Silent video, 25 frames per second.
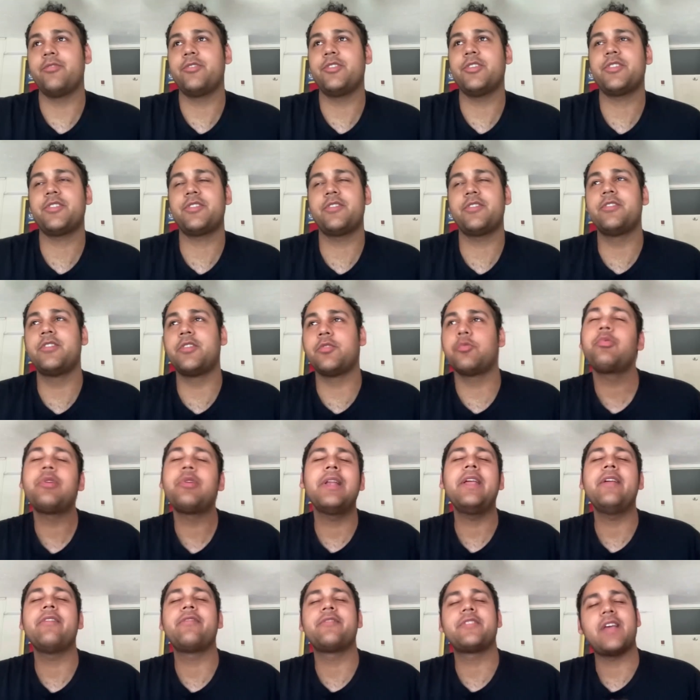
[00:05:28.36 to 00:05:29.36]
know just the
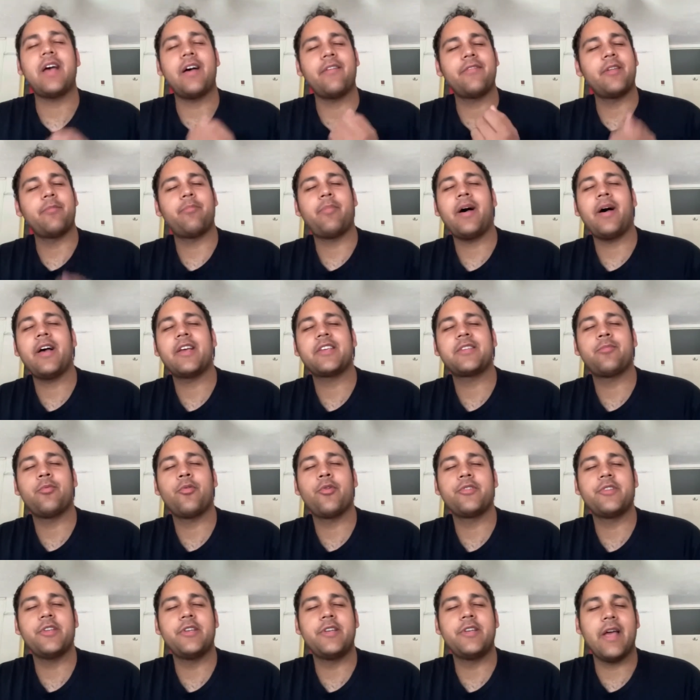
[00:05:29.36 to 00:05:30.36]
relief to have the
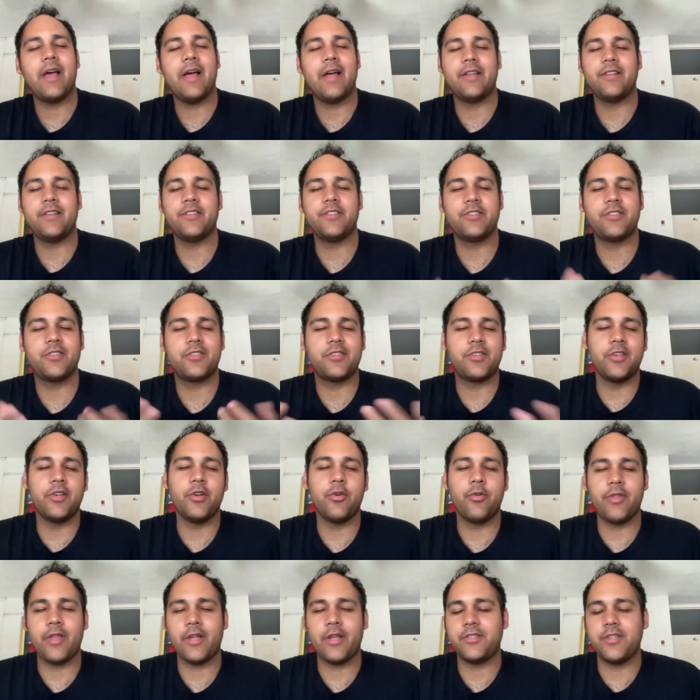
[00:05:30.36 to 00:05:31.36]
passport in your hands to
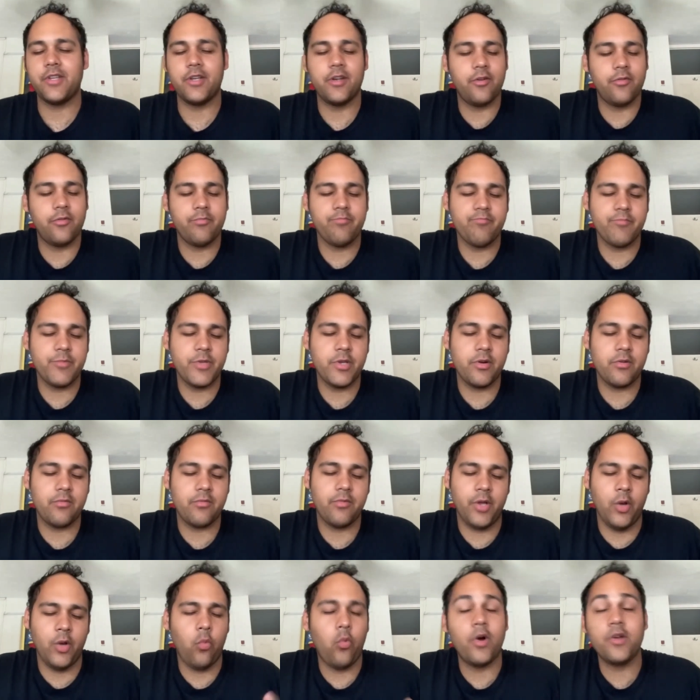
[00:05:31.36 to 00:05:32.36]
know that you know
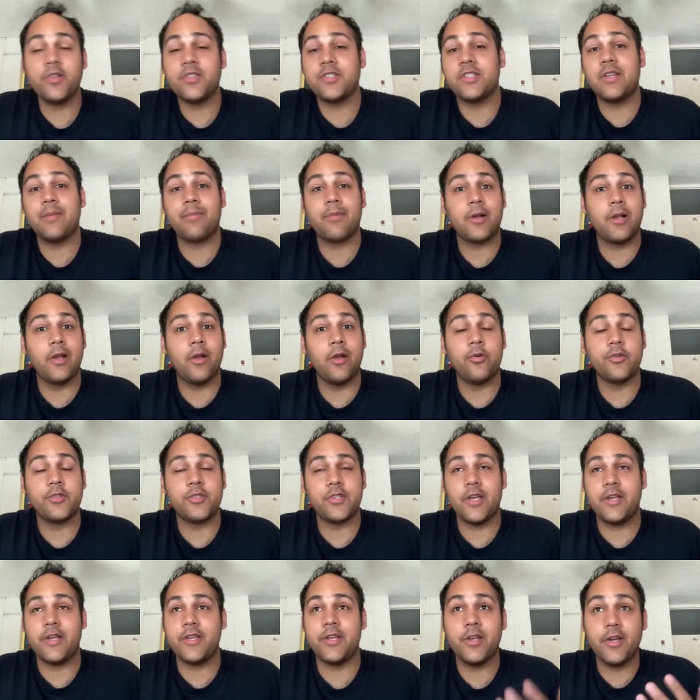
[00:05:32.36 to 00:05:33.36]
you're you're one step
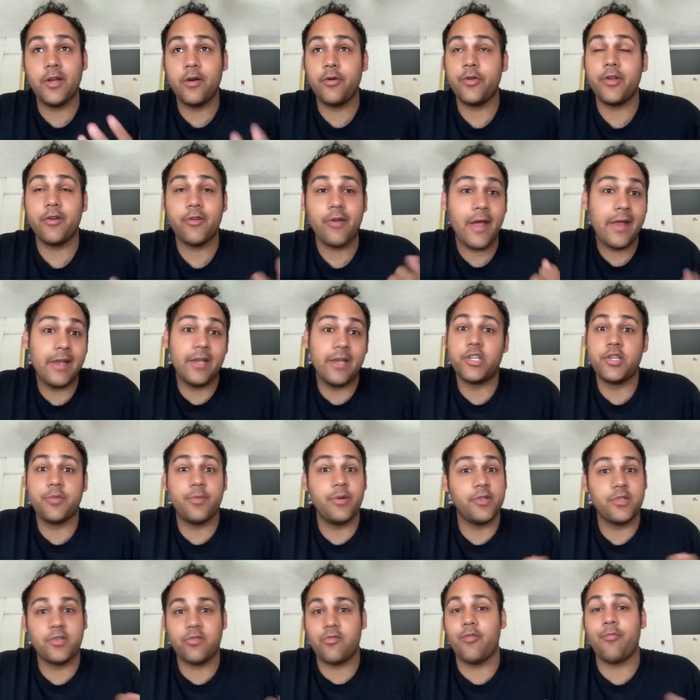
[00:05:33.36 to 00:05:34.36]
closer and you know you're
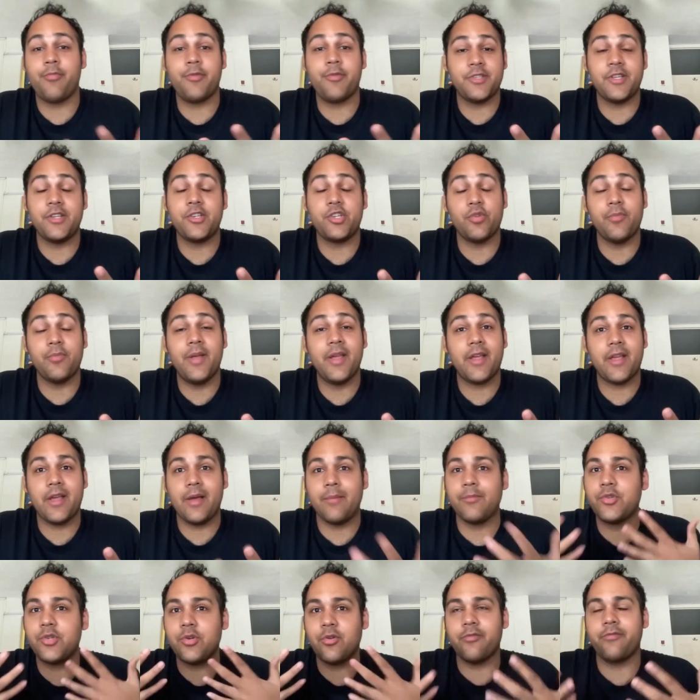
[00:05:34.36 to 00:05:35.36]
eligible to represent Jamaica
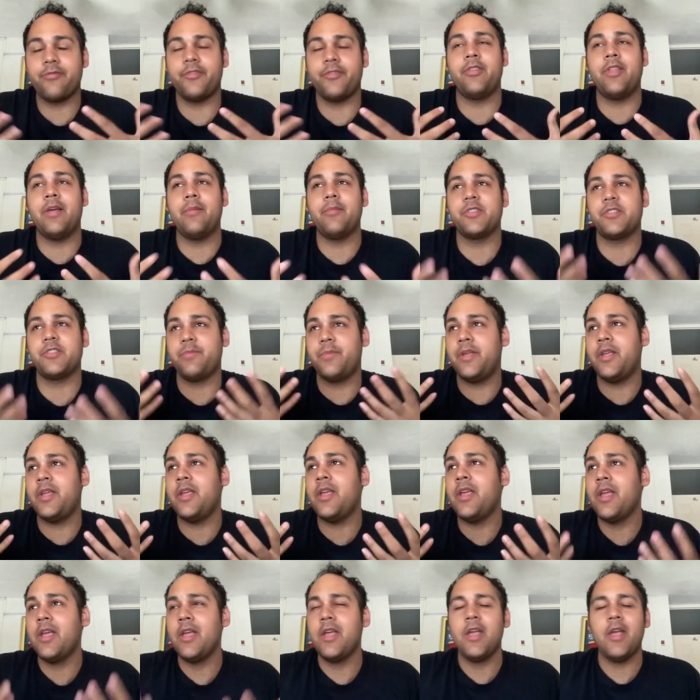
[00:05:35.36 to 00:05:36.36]
I'm sure for you that must
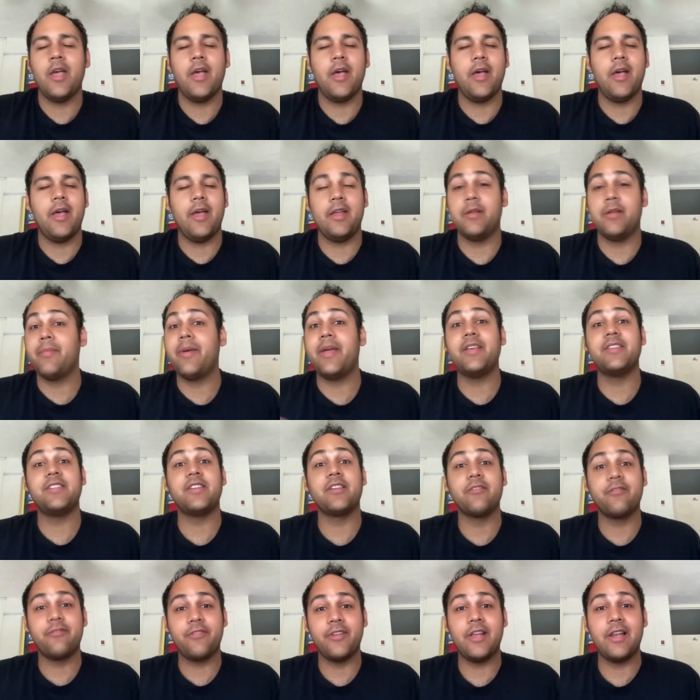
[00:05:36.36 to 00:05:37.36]
be uh, an
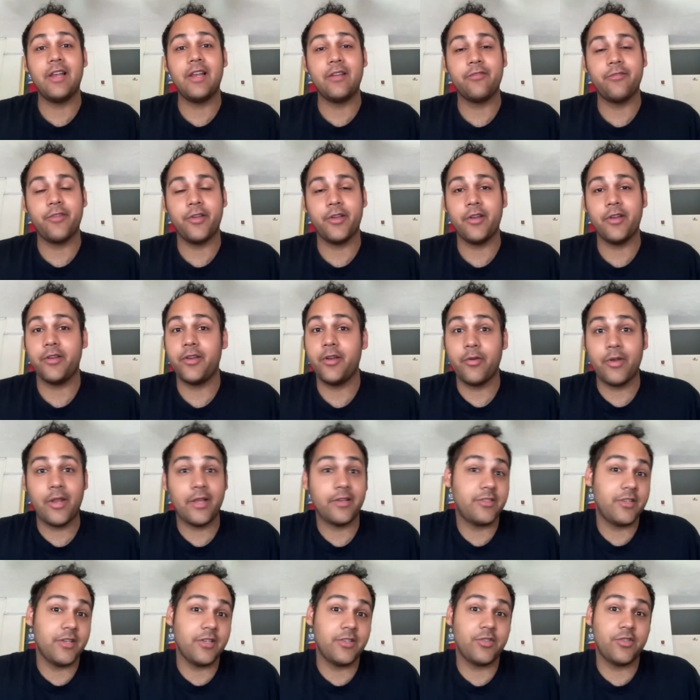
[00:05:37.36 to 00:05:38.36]
amazing feeling for you to know
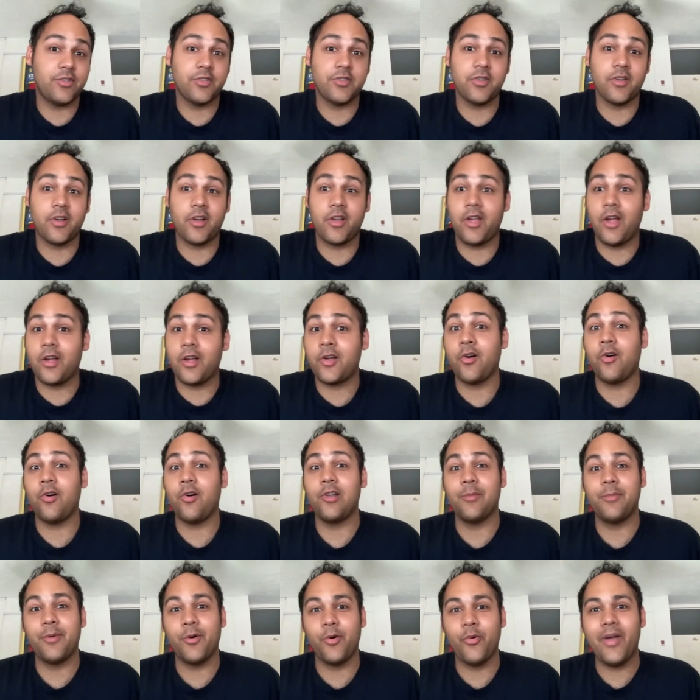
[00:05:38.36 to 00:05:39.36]
that it's just a, a
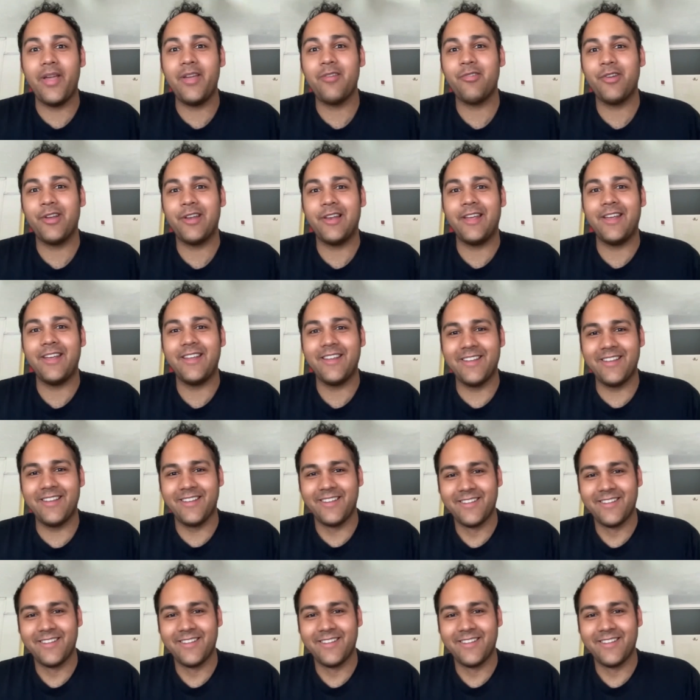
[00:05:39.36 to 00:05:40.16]
call up away really